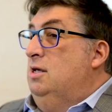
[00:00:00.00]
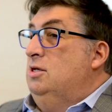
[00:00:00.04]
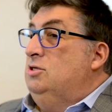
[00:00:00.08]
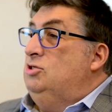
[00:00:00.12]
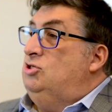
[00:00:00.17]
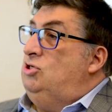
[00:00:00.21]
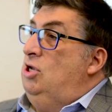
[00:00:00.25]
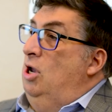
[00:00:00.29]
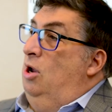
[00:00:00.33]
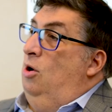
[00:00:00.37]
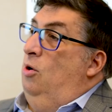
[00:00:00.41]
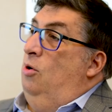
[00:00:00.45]

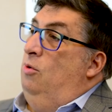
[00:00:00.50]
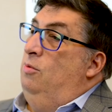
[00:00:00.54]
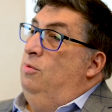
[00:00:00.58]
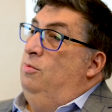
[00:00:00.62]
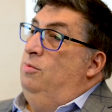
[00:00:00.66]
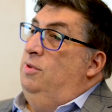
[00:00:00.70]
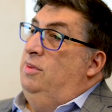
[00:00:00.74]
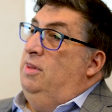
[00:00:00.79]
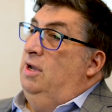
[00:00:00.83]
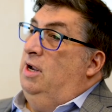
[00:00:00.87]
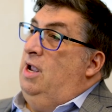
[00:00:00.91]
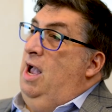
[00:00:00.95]
So
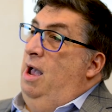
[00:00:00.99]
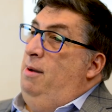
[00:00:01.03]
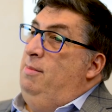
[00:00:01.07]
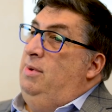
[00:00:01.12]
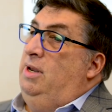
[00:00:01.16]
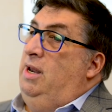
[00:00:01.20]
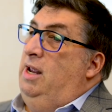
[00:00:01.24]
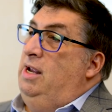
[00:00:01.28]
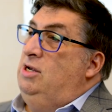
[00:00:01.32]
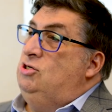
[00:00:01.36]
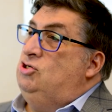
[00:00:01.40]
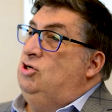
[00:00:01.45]
with the
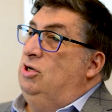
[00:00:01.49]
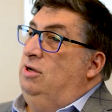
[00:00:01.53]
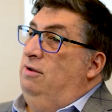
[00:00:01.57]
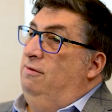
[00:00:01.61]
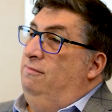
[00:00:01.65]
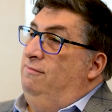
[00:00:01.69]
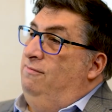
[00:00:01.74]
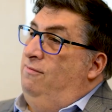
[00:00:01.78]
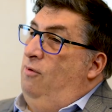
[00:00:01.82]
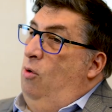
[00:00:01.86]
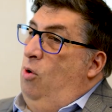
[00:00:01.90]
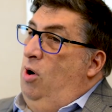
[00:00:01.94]
combination
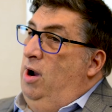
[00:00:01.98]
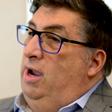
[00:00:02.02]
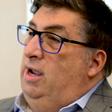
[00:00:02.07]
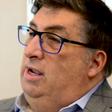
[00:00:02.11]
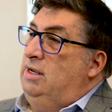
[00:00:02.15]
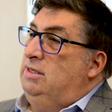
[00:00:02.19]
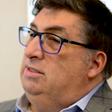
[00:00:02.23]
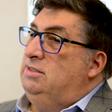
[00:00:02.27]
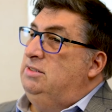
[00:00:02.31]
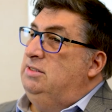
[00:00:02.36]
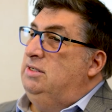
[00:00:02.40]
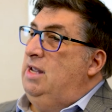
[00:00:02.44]
of
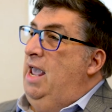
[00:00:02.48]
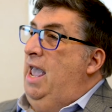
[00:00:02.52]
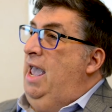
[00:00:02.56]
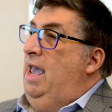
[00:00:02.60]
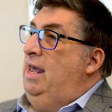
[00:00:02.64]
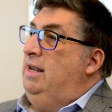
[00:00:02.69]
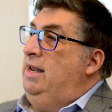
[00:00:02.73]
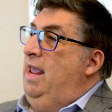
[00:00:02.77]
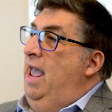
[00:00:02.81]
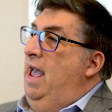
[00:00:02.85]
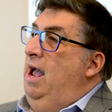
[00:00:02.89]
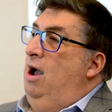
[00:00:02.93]
voice
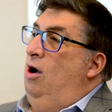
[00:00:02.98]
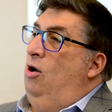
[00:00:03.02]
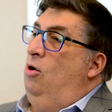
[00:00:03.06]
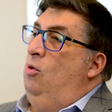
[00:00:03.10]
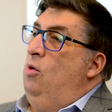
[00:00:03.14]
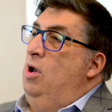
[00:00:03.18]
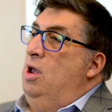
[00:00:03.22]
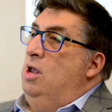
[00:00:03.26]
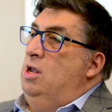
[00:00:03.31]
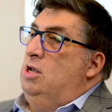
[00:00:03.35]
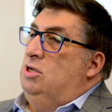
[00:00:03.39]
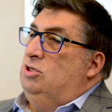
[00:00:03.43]
and
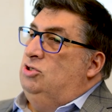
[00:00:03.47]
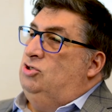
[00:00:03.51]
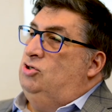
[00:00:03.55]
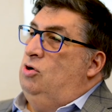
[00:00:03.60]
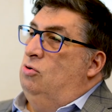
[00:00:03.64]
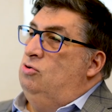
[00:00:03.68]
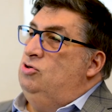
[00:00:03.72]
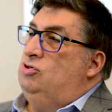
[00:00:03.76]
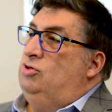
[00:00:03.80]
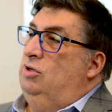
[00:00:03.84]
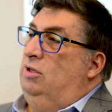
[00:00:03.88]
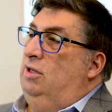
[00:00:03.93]
how
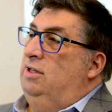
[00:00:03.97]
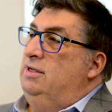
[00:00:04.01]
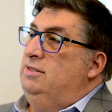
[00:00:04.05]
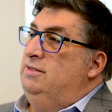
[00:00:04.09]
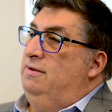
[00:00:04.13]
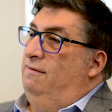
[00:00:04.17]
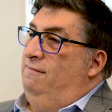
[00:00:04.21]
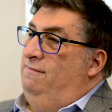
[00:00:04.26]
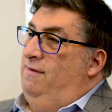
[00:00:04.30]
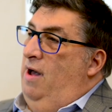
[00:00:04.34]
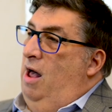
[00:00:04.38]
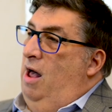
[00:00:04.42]
social
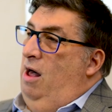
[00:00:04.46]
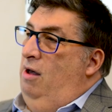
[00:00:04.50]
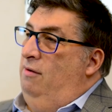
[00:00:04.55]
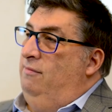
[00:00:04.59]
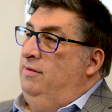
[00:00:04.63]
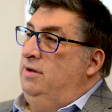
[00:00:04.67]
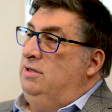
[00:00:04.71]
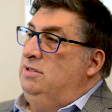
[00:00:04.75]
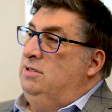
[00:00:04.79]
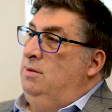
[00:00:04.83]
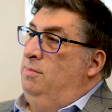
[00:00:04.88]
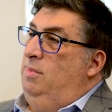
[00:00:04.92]
is
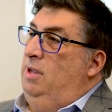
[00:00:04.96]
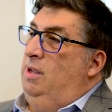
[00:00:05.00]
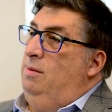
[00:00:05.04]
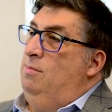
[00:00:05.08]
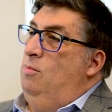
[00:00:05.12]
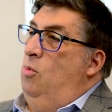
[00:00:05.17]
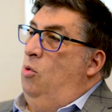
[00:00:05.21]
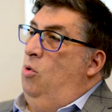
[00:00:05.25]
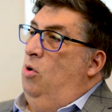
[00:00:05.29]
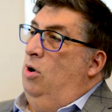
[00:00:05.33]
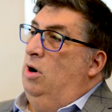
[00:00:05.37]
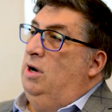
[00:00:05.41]
evolving to be
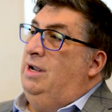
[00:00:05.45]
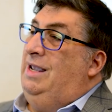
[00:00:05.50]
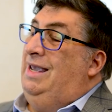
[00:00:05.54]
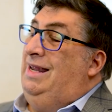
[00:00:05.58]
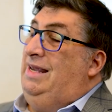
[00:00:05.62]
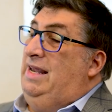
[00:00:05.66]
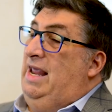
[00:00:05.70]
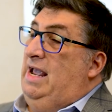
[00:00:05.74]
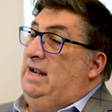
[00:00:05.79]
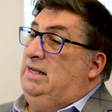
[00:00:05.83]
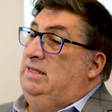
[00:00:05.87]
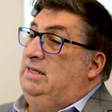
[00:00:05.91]
more
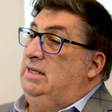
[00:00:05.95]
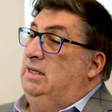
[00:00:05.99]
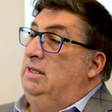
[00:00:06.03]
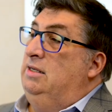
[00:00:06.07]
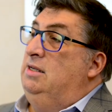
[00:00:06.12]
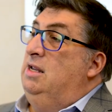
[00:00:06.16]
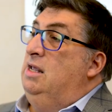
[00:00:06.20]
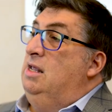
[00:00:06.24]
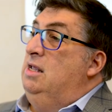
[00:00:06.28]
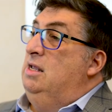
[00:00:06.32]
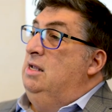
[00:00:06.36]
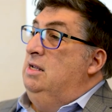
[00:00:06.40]

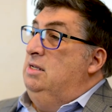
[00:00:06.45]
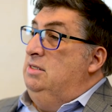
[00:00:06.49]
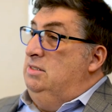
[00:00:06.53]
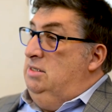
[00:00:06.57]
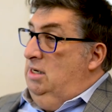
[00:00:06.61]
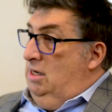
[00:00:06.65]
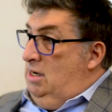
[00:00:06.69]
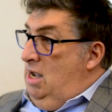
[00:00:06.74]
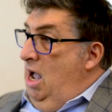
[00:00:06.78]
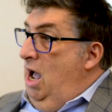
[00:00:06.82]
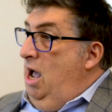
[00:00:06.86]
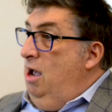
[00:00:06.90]
connected
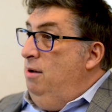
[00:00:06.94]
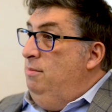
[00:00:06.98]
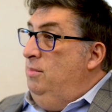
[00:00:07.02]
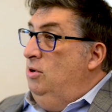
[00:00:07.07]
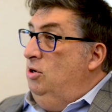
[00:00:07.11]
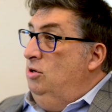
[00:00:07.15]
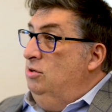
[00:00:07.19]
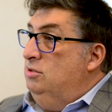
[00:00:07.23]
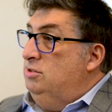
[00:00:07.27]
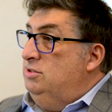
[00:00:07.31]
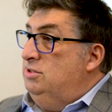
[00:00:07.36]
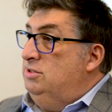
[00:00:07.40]
to
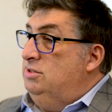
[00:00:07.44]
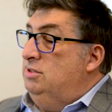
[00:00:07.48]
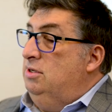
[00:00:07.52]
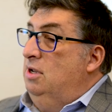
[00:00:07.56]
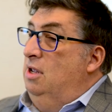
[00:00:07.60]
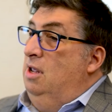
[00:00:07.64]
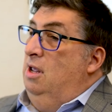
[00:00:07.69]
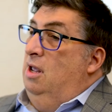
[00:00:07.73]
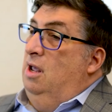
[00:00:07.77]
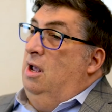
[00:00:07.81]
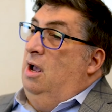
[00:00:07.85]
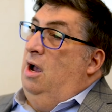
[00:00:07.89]
commerce
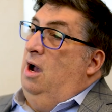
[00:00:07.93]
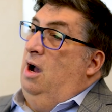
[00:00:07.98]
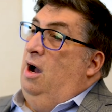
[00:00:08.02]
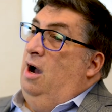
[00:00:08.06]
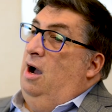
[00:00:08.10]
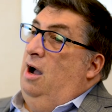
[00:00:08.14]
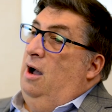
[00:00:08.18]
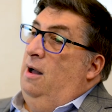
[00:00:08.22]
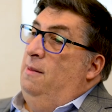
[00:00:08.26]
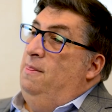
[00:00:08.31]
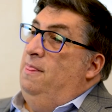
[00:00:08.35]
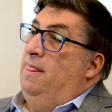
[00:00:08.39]

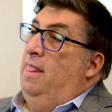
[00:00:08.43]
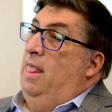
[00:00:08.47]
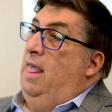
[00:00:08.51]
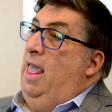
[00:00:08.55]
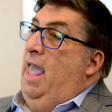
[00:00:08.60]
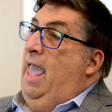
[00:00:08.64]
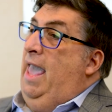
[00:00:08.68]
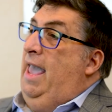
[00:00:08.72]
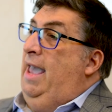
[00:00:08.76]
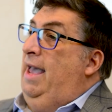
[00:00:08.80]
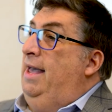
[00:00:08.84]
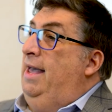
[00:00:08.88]
um,
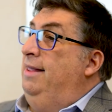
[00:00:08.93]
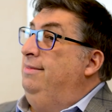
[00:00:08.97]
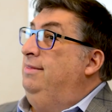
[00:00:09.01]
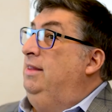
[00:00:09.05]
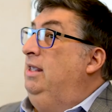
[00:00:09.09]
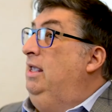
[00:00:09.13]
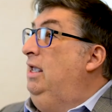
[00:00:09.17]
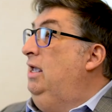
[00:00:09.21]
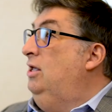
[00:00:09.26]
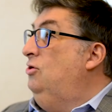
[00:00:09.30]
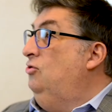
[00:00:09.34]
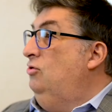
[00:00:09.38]
and
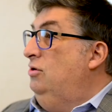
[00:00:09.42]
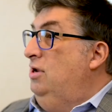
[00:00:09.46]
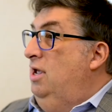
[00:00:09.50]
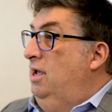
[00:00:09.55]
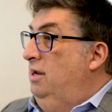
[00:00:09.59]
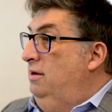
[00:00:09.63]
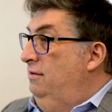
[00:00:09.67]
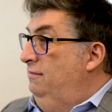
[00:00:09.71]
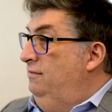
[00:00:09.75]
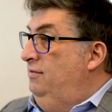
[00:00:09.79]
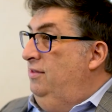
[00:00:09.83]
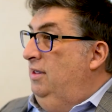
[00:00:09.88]
the
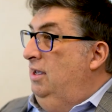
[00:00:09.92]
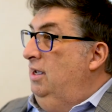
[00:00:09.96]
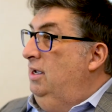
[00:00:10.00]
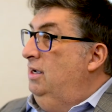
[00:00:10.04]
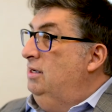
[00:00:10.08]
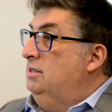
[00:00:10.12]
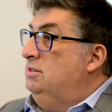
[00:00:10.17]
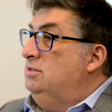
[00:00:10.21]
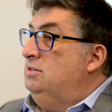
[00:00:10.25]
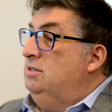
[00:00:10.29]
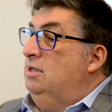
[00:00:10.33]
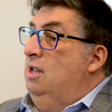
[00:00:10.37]
Internet of
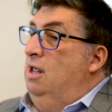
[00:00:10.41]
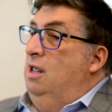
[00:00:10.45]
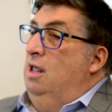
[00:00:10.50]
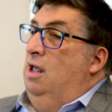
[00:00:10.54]
Things,